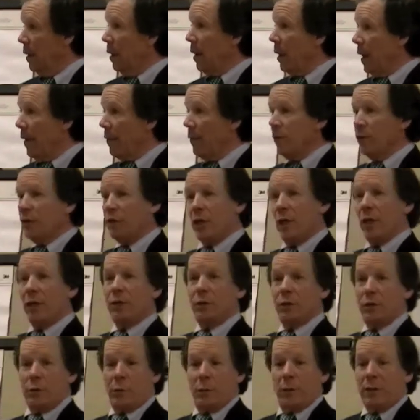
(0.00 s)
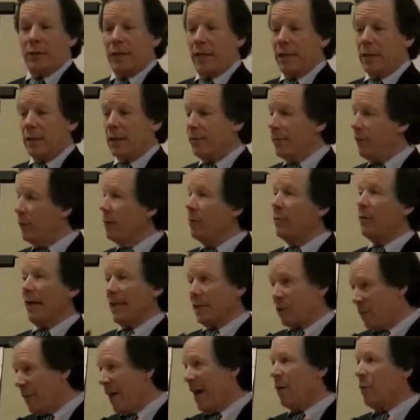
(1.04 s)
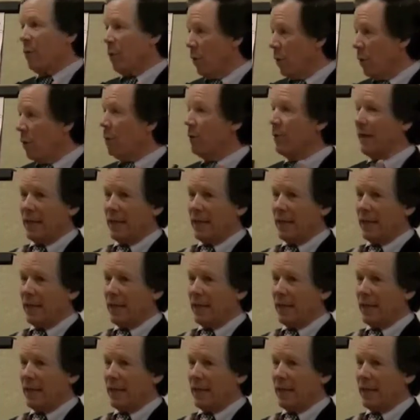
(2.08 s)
Other judges will take the view, that's my role,